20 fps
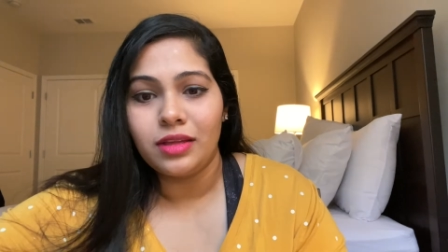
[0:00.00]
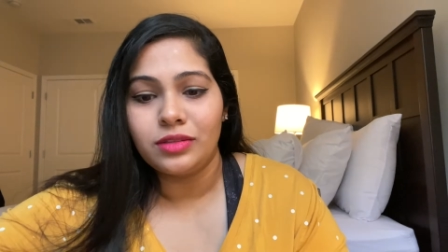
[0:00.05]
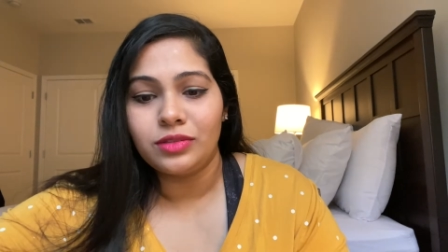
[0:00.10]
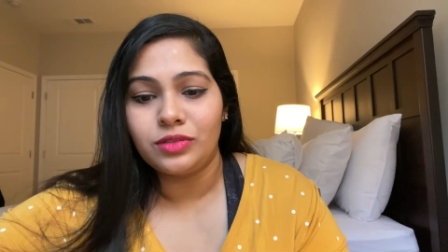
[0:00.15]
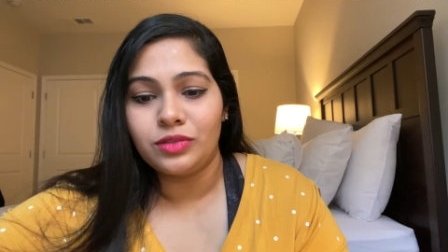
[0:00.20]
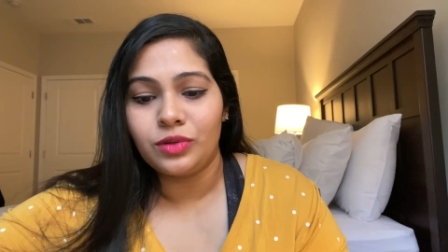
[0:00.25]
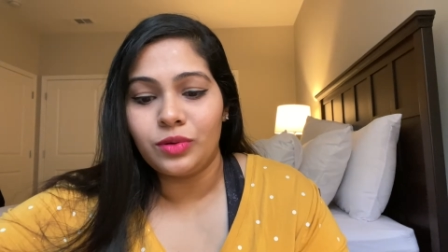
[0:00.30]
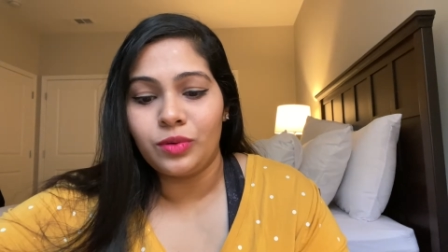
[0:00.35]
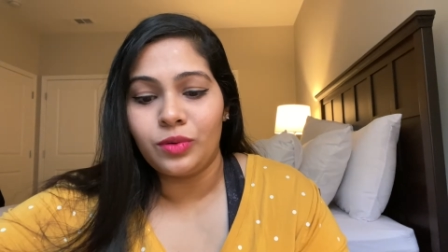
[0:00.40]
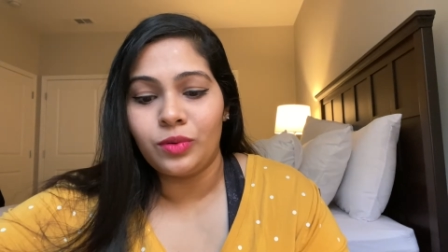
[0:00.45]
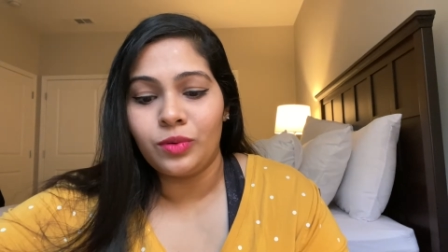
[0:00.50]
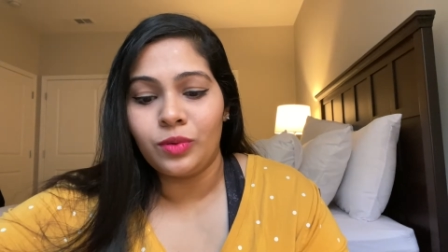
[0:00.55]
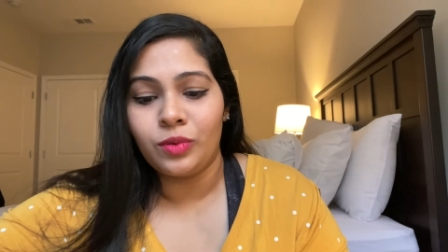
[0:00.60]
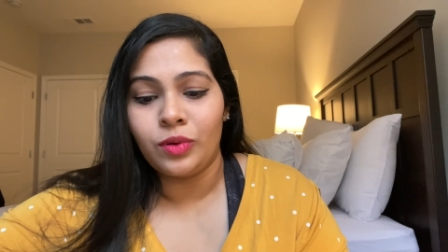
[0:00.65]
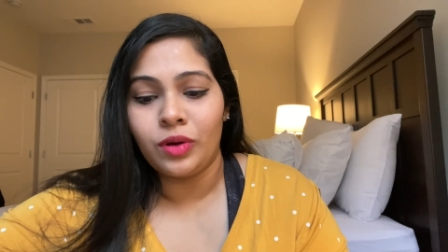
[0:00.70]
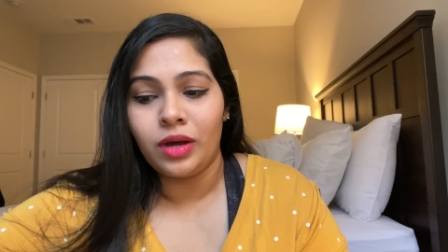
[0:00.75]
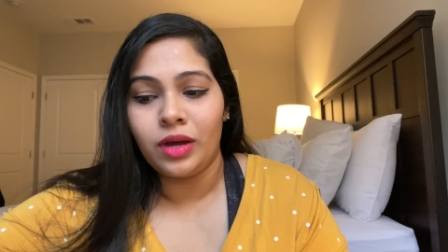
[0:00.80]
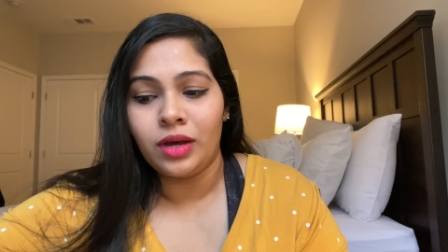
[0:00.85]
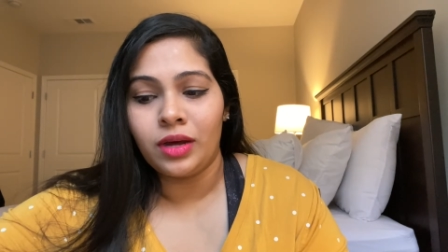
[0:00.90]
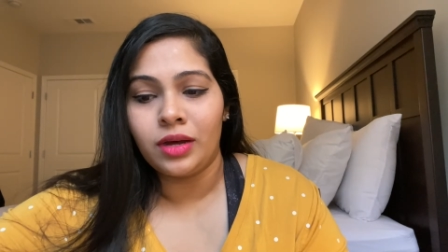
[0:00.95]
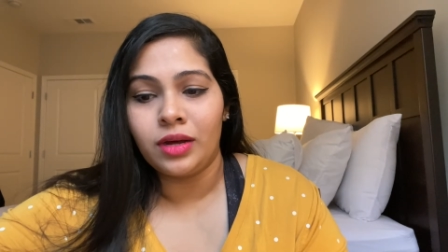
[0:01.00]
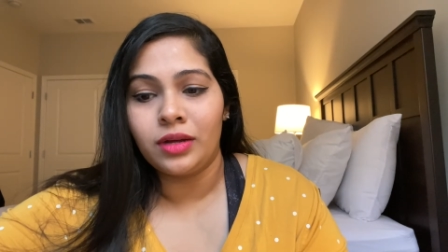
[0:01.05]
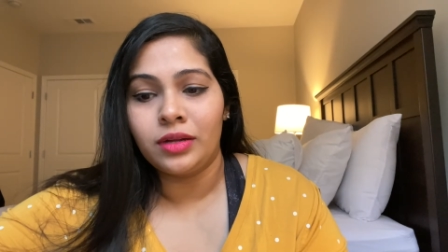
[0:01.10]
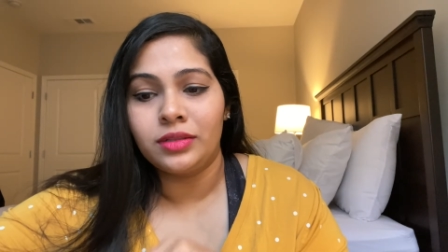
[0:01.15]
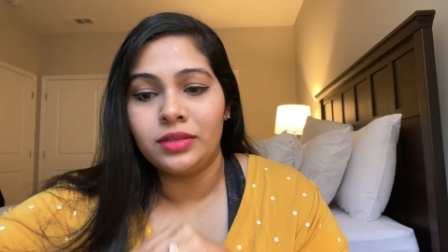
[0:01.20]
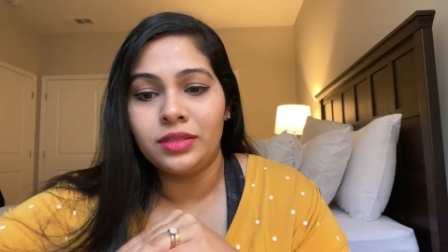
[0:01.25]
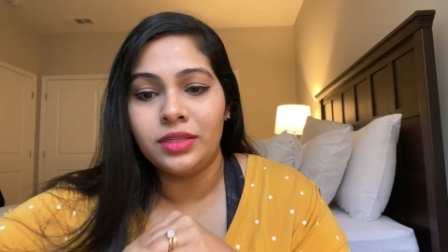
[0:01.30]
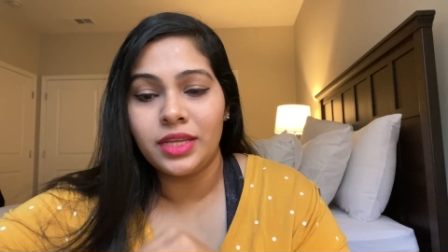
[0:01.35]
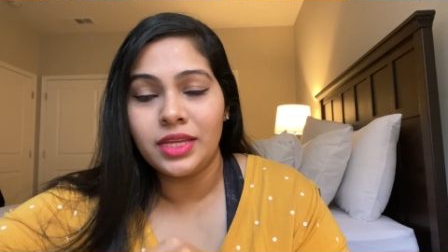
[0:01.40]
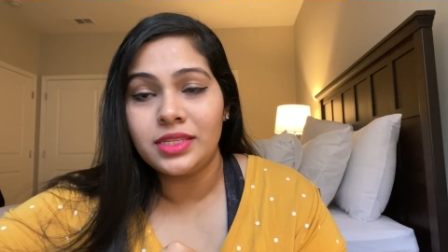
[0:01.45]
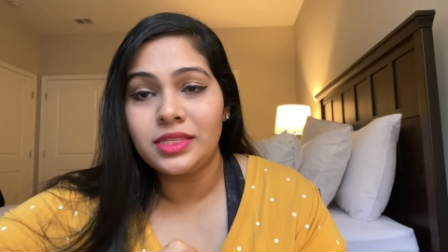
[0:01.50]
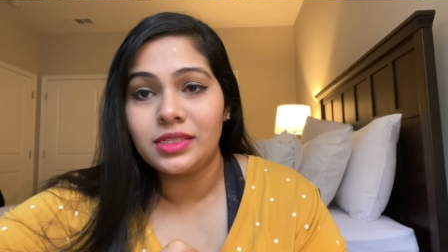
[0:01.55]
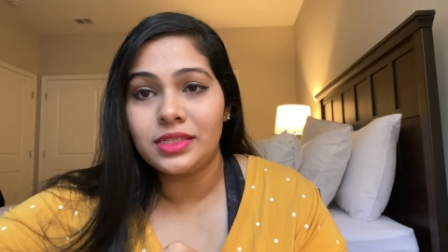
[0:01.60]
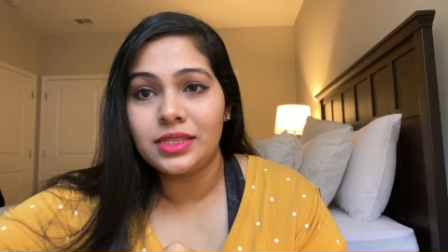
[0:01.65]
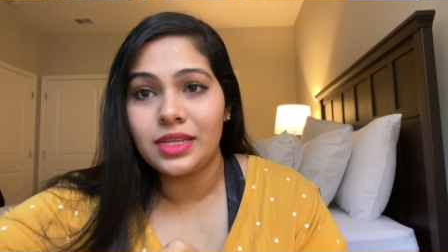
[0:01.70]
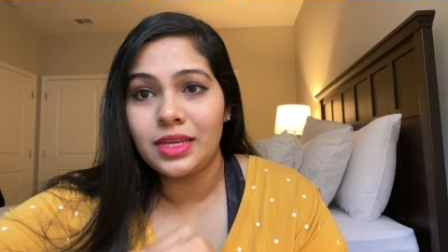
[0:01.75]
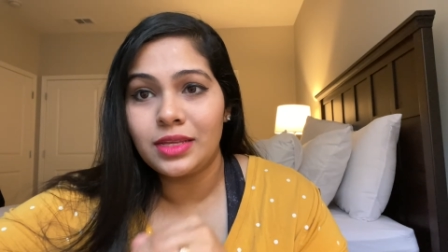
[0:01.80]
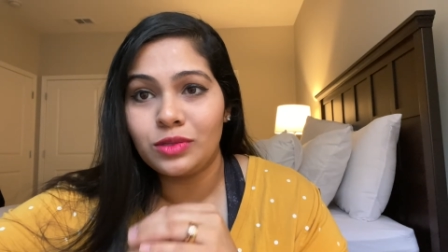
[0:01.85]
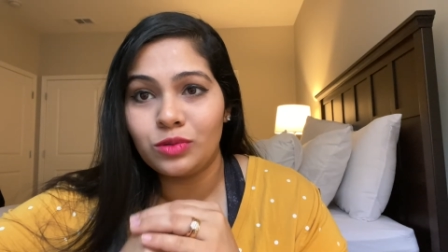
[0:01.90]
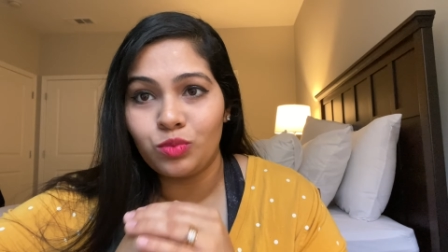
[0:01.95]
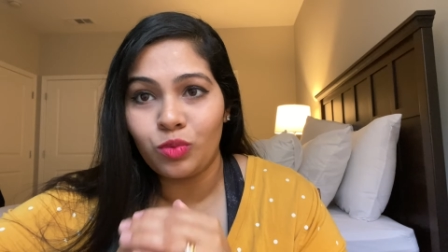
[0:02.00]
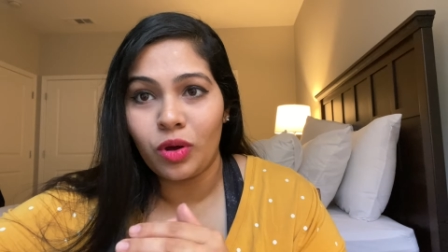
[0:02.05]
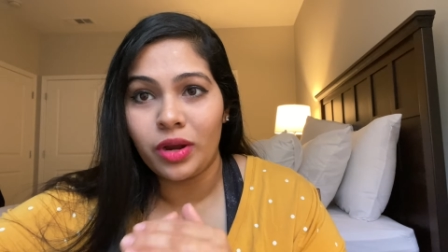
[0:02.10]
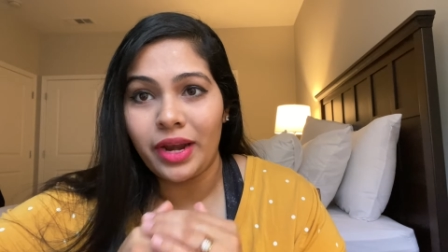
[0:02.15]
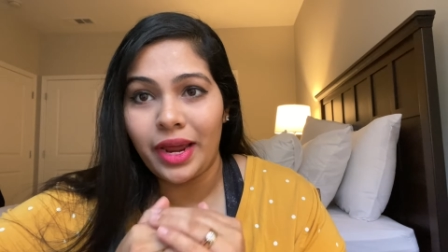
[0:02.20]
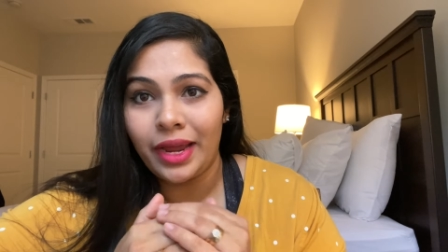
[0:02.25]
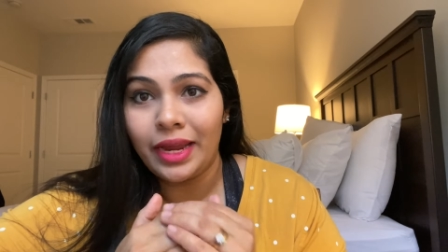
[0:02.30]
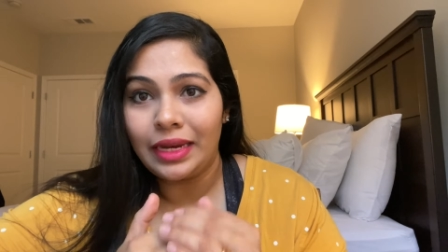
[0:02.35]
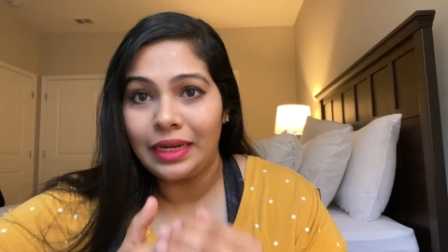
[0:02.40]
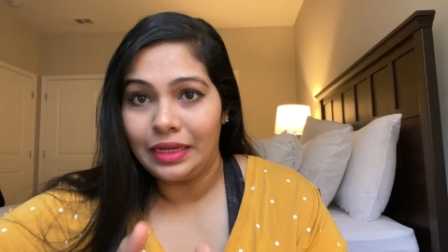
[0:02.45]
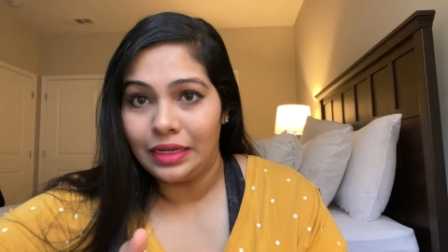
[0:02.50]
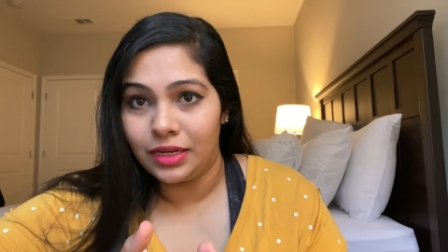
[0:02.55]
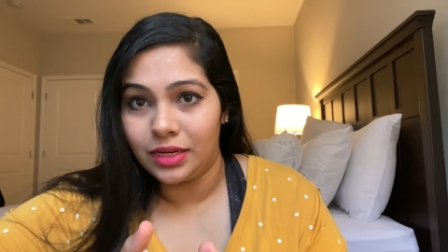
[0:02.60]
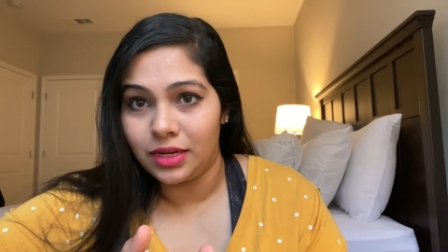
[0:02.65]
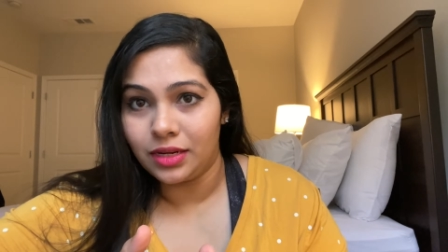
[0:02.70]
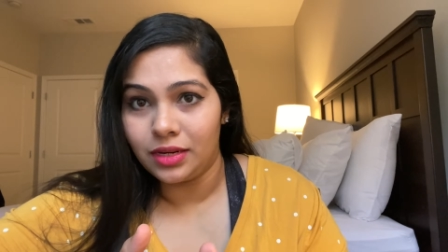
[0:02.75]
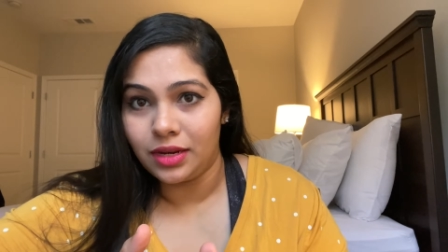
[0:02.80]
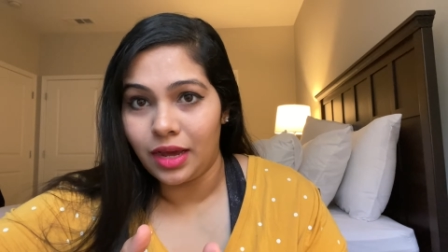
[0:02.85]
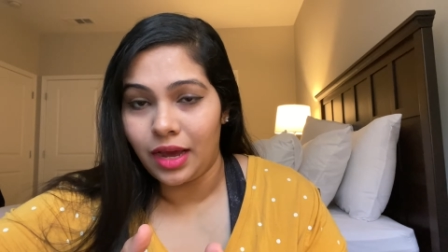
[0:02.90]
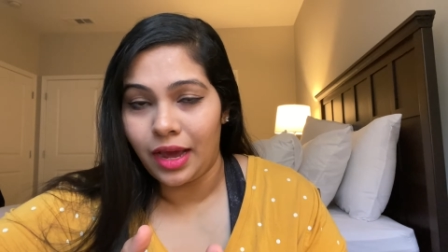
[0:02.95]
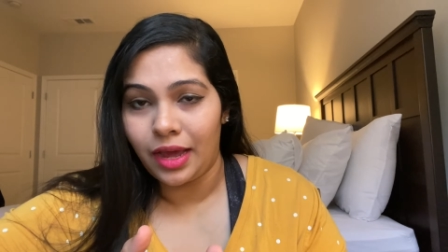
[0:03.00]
So this is what I did.